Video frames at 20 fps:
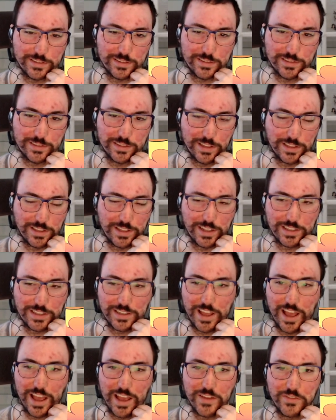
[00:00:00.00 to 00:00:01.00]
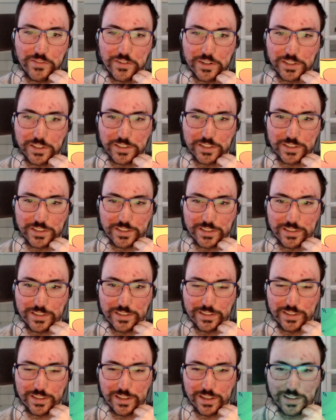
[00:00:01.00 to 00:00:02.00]
Is like the average
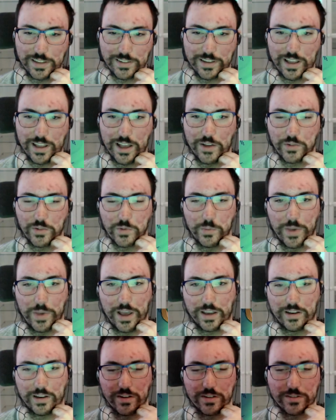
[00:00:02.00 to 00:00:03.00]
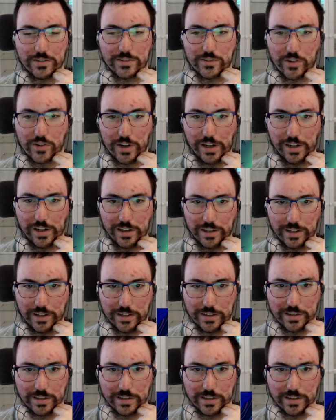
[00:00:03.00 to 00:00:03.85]
outback Australian.